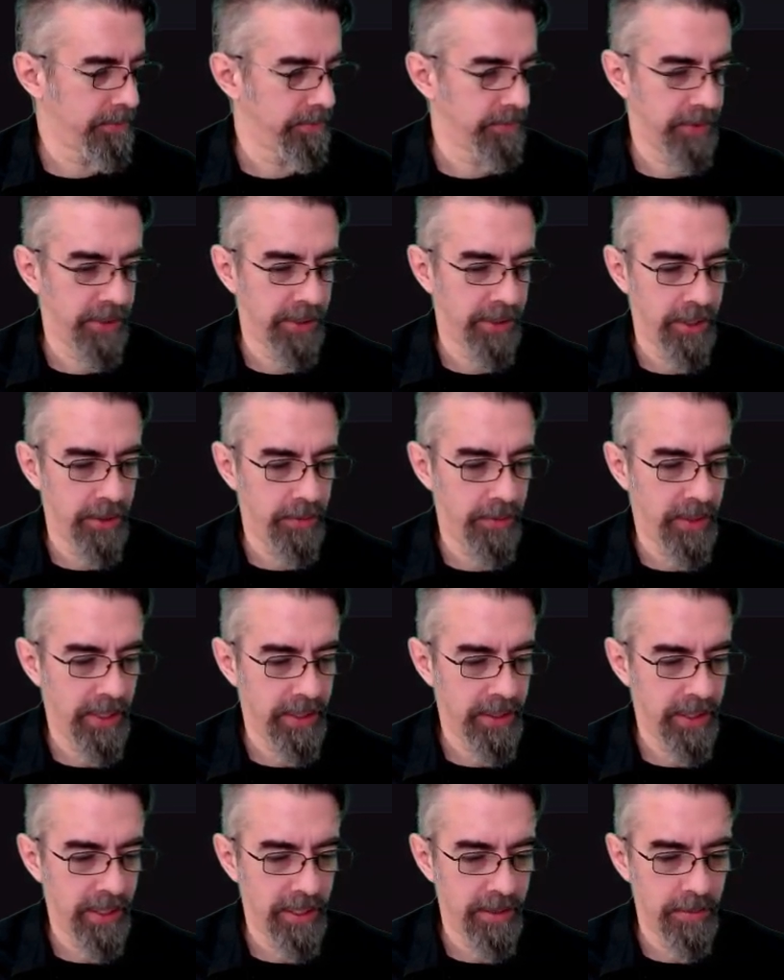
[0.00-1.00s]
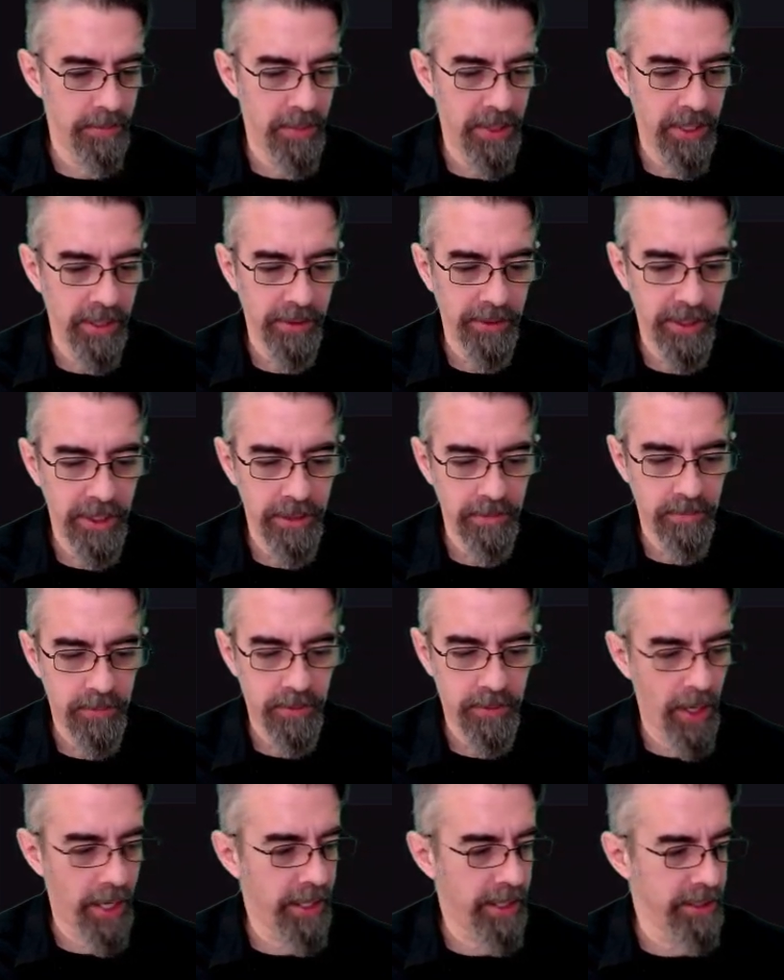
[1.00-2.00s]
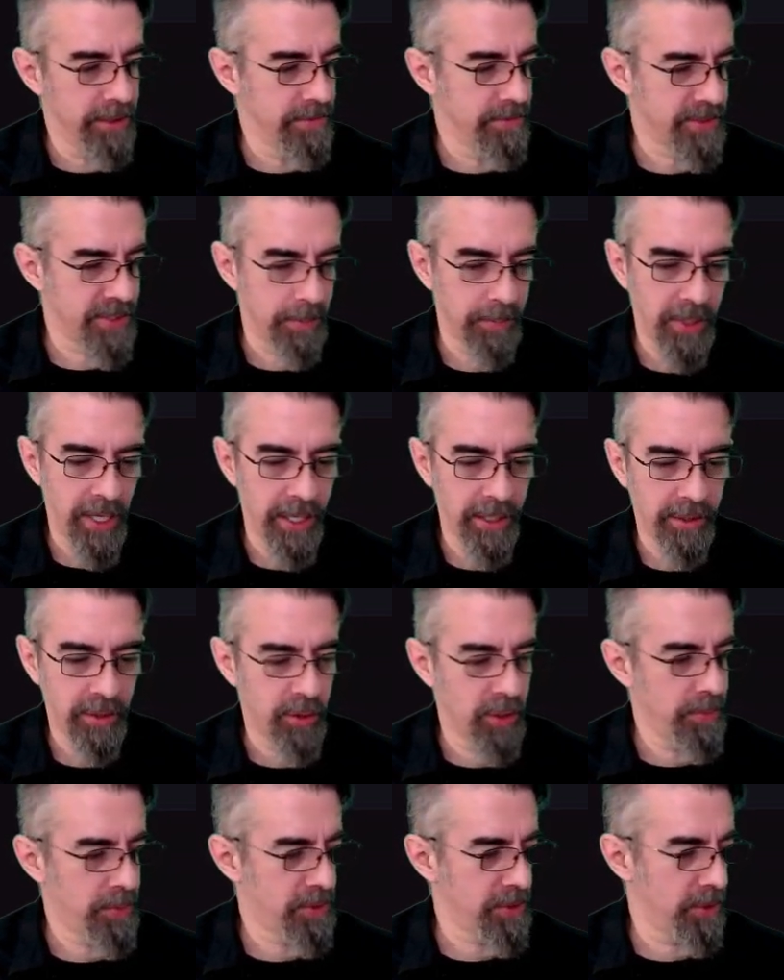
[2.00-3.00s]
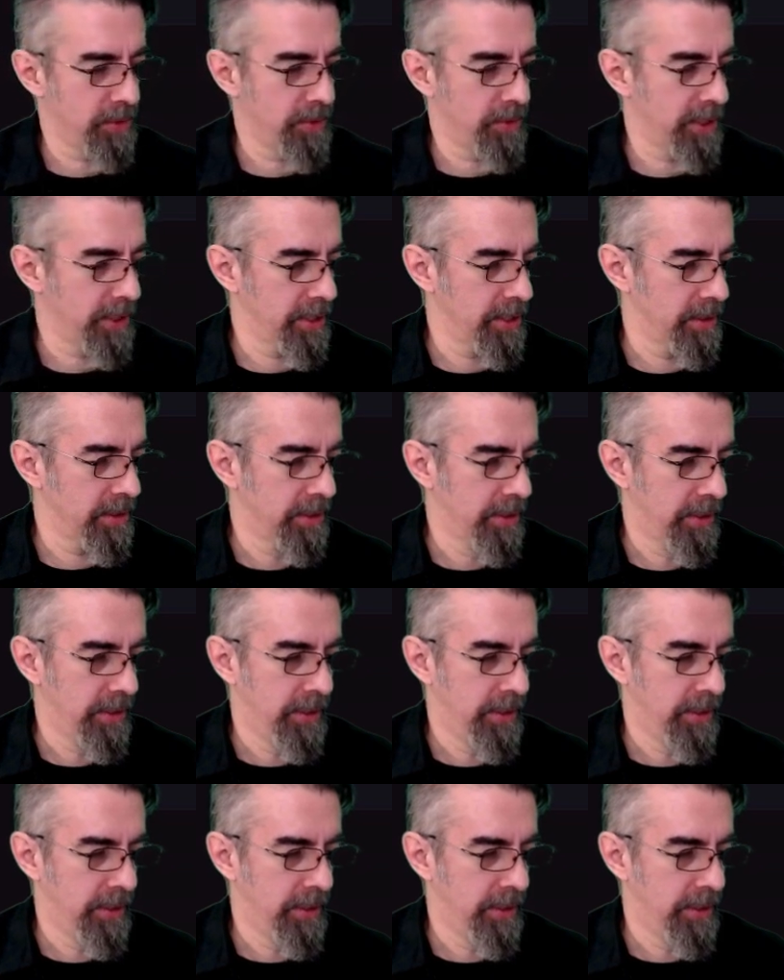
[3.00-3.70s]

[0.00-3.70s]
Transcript: it immediately credited some kind of crypto here,